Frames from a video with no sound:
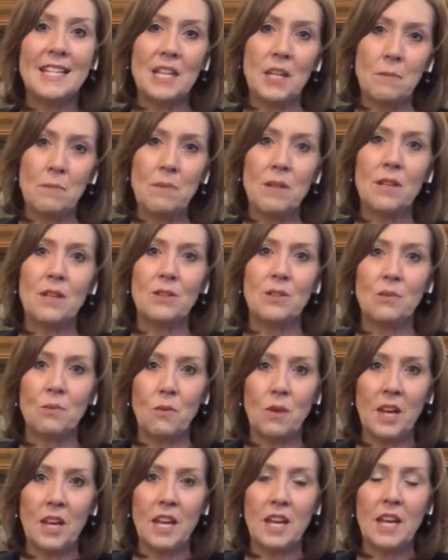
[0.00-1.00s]
deep this
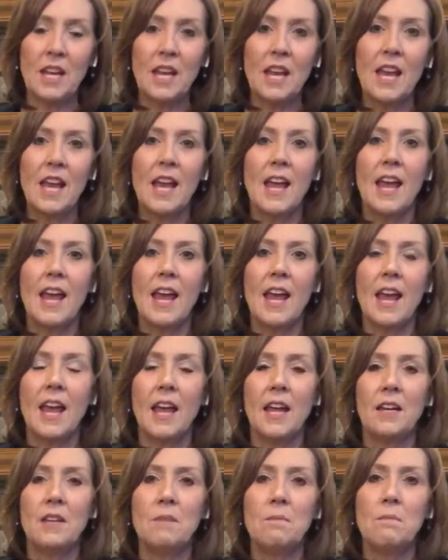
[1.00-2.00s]
week
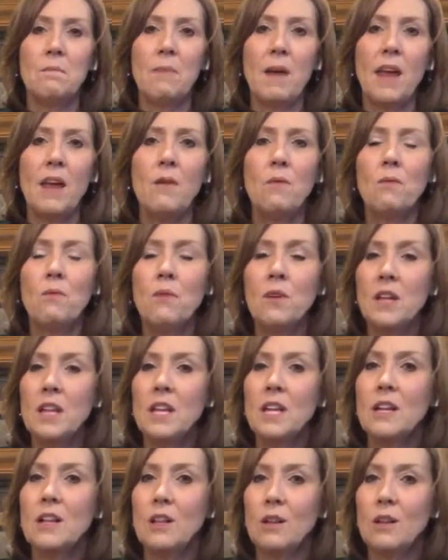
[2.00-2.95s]
and pay really